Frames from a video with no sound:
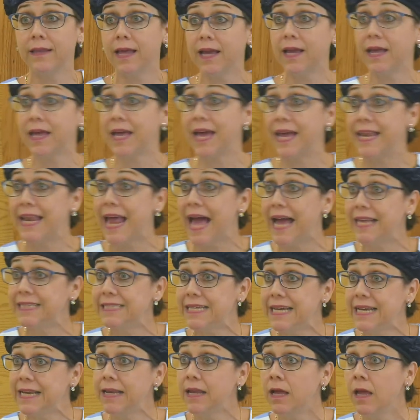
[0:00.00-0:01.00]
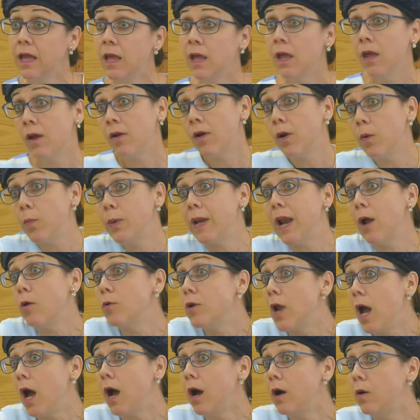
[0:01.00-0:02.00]
like Hannah did? We
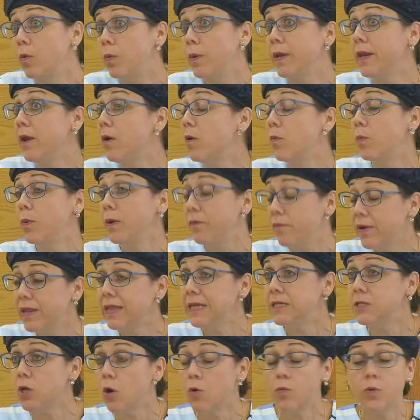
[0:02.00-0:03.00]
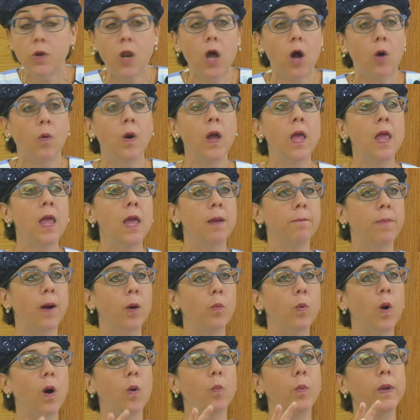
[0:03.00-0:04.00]
don't know. We don't, we really don't know.
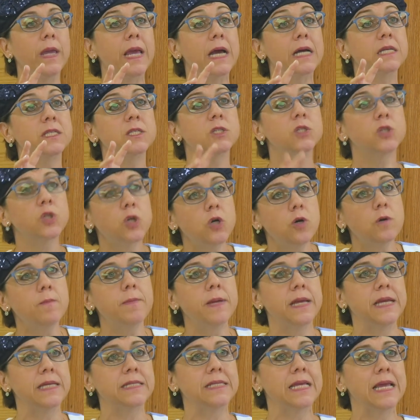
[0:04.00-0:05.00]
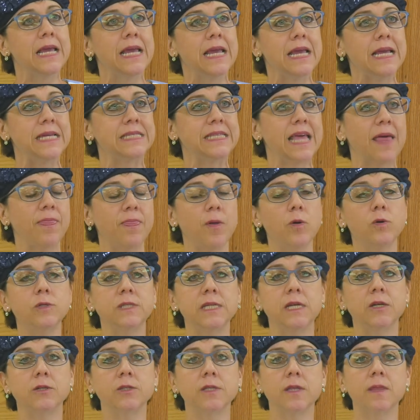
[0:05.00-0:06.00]
But what we assume is, is that
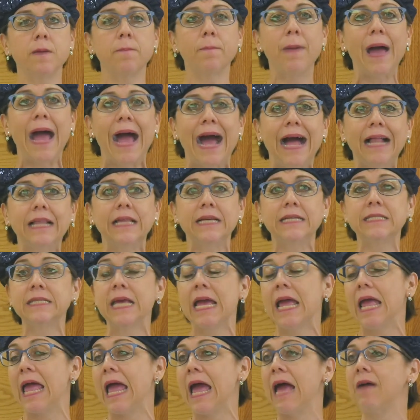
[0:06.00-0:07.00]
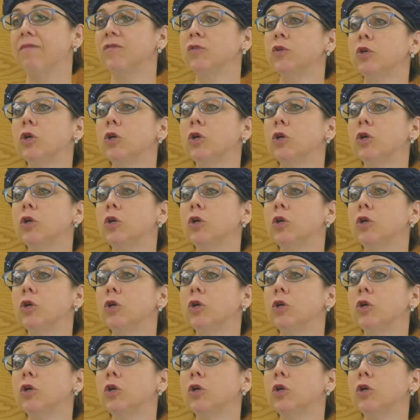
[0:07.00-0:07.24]
those years in the palace have